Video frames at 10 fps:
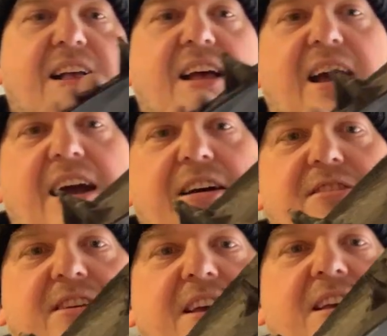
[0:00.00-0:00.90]

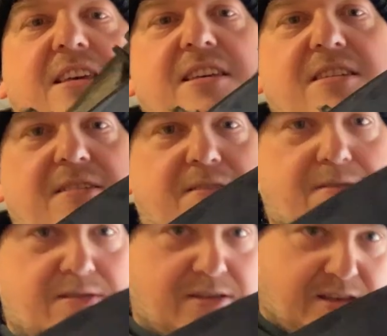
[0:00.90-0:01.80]
housing.
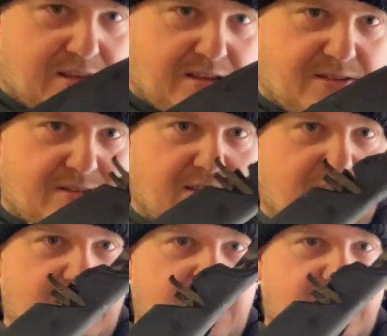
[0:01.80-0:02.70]
You see that?